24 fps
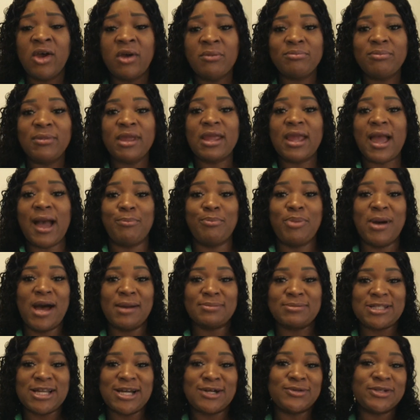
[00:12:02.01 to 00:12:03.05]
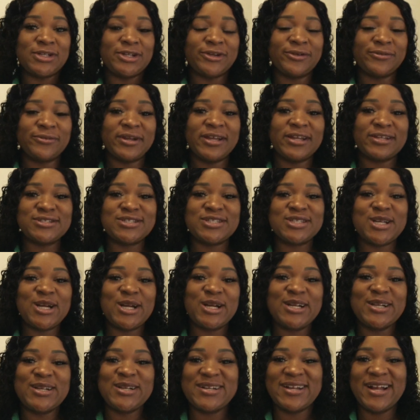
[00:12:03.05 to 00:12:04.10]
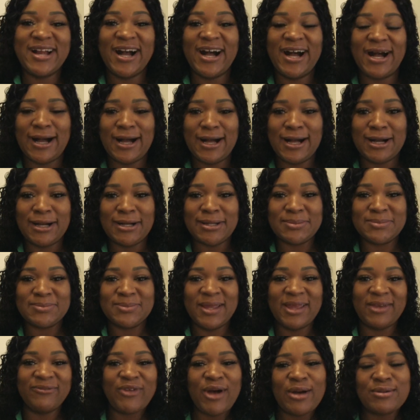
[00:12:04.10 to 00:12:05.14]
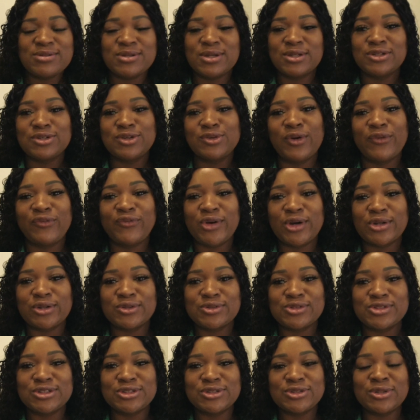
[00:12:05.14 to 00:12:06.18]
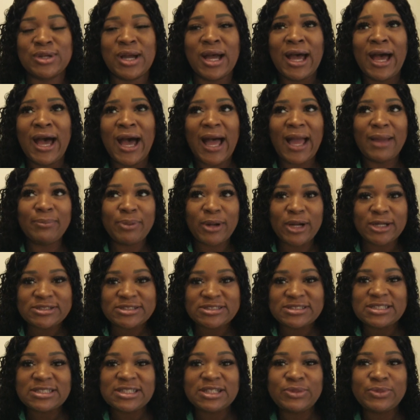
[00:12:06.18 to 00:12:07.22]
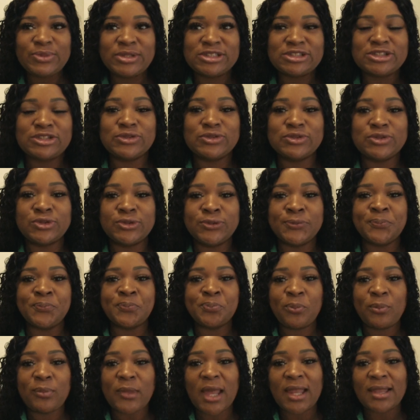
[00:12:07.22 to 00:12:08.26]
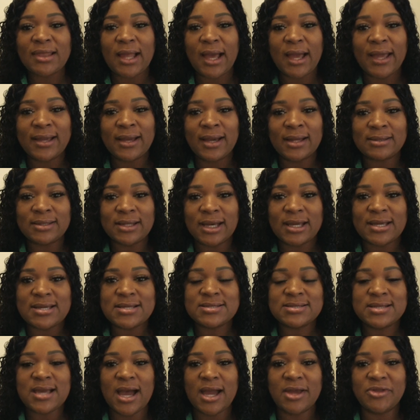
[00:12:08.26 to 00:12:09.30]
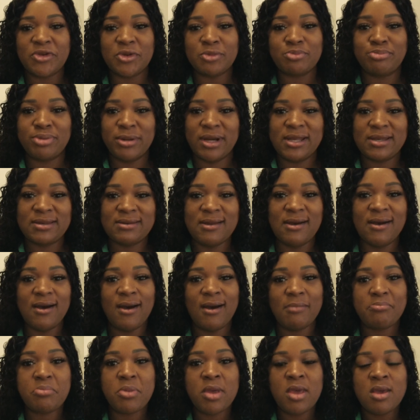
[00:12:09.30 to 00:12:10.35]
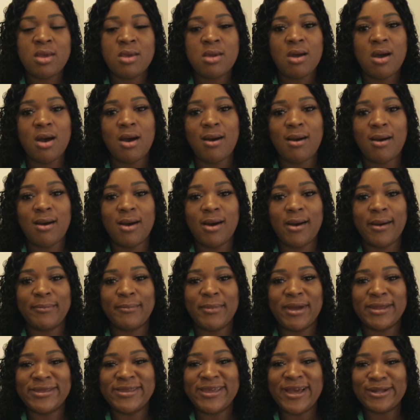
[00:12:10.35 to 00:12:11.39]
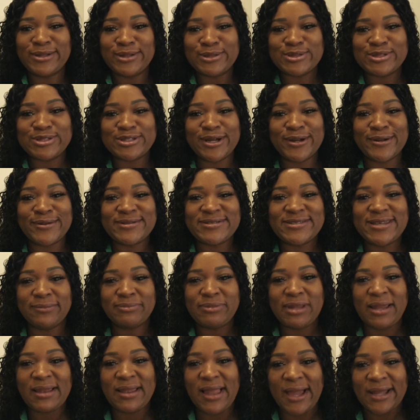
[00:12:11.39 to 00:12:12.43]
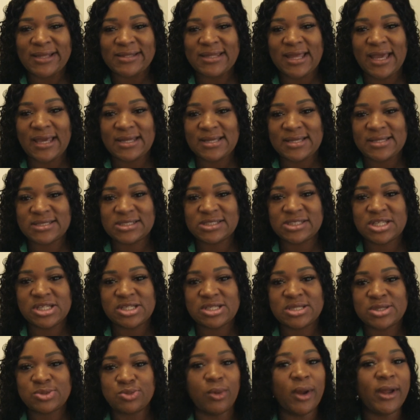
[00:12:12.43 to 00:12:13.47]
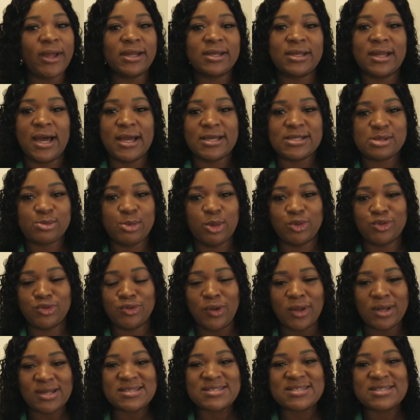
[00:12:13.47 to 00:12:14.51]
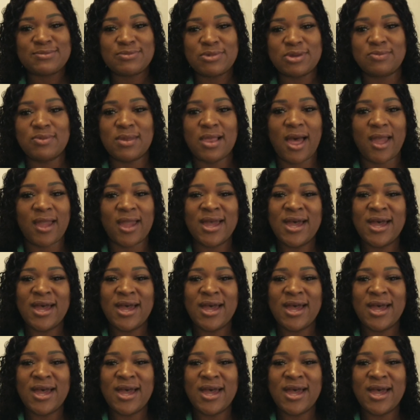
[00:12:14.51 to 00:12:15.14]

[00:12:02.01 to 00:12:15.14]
Me, I popped out with a green shirt. If I was going to do a photo shoot, I personally would do like a nice either button up, a yellow shirt, something like that is just recognizable. You're going to see me be like,